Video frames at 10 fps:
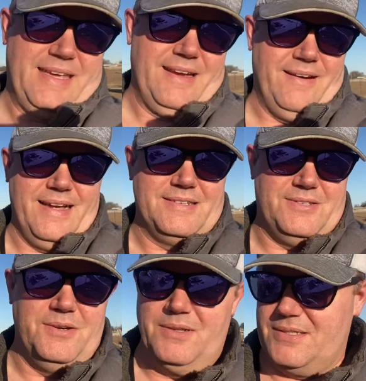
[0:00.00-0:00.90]
care of eggs
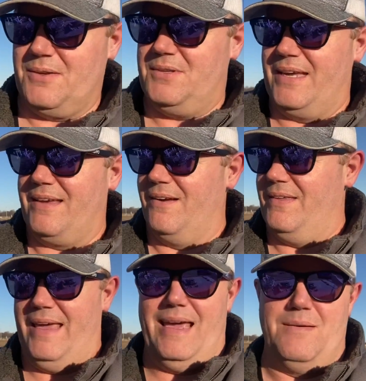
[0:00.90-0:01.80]
too. Let's go take care of
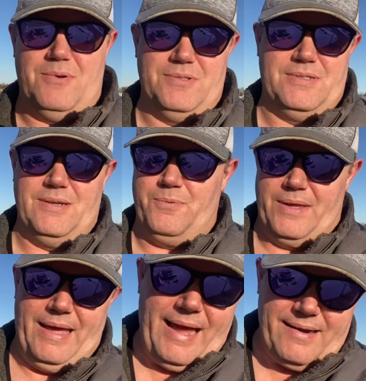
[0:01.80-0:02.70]
the animals and see if we
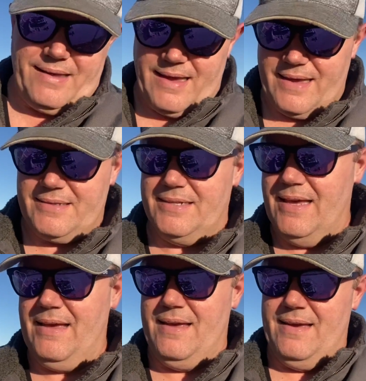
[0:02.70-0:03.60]
got any eggs,
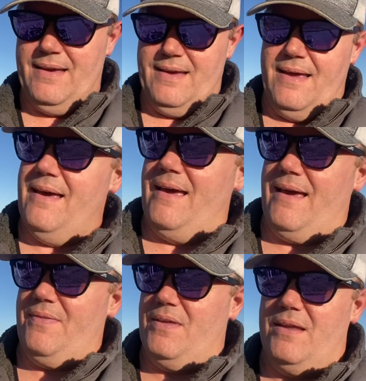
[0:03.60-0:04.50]

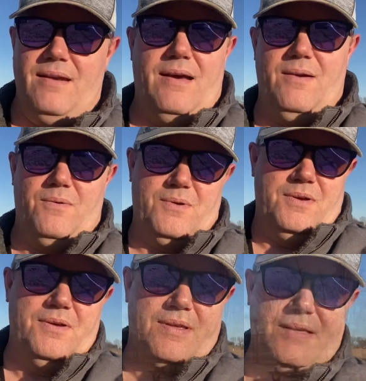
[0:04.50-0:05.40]
and then we'll
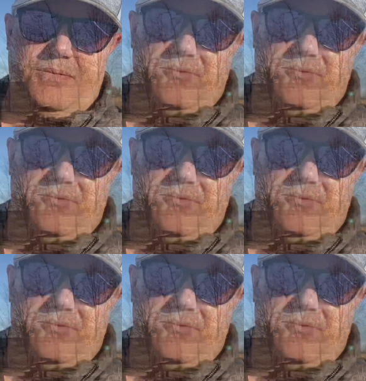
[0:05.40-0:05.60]
get some